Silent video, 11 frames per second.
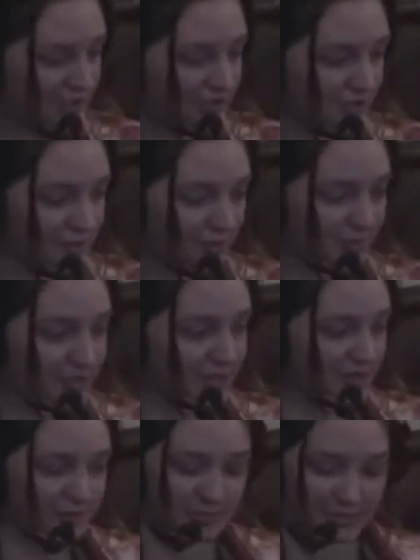We showed up in the
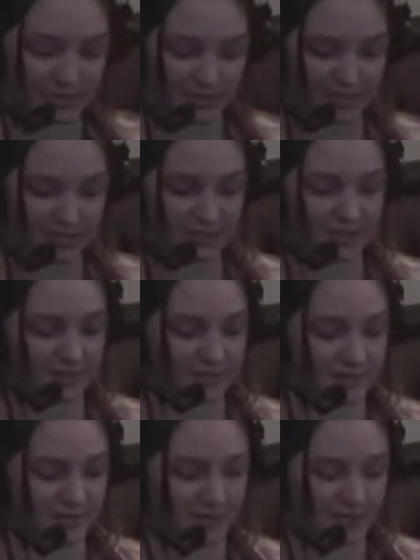third period and
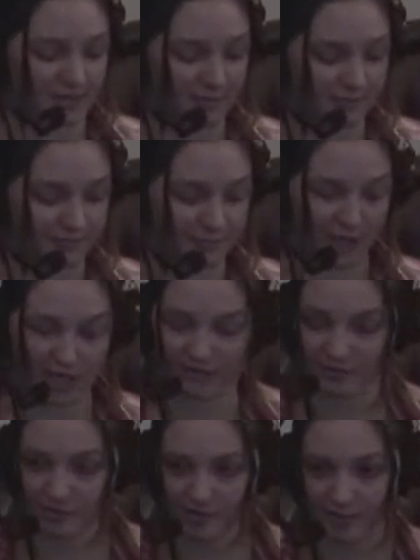we got the
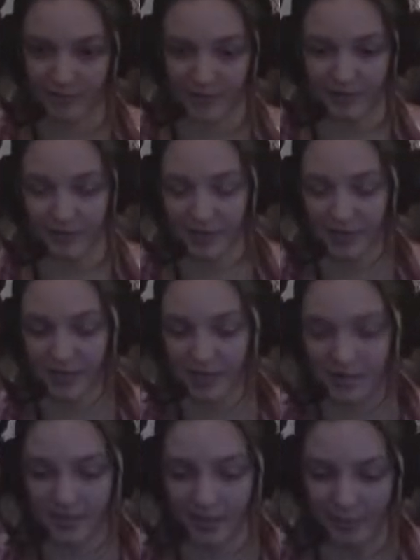job done.
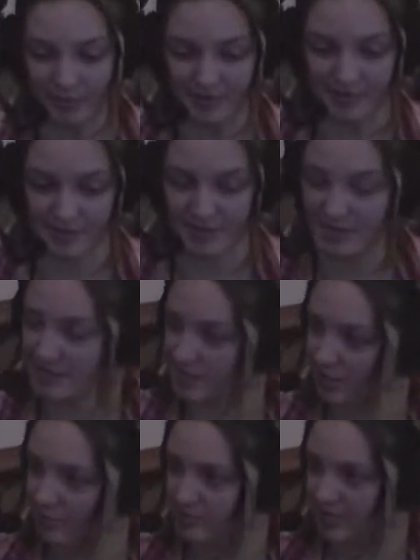It was a
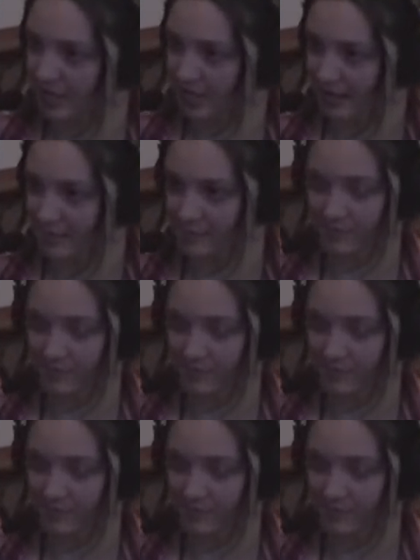CCWJ game,